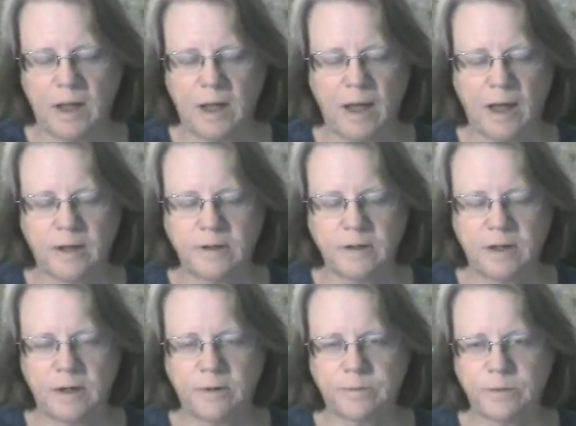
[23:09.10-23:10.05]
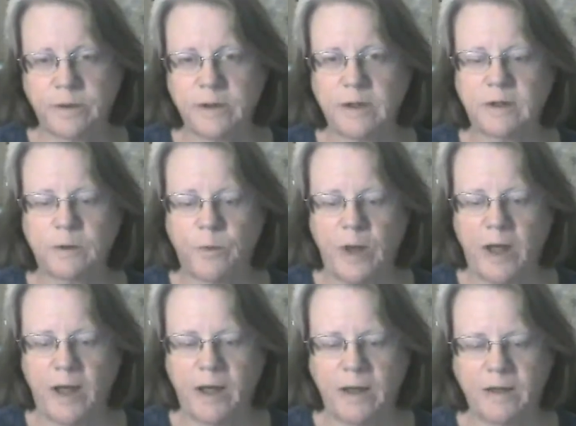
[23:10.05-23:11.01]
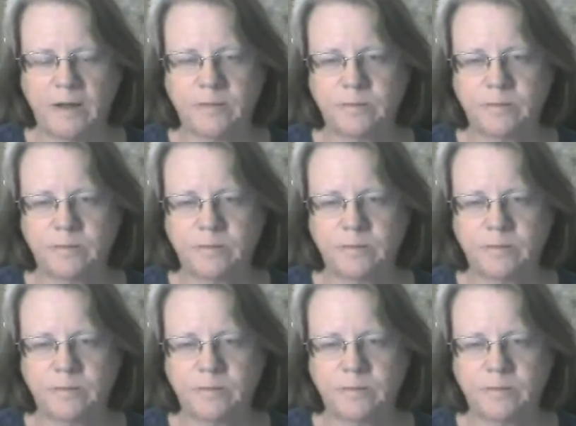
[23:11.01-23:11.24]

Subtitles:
And really, in a way,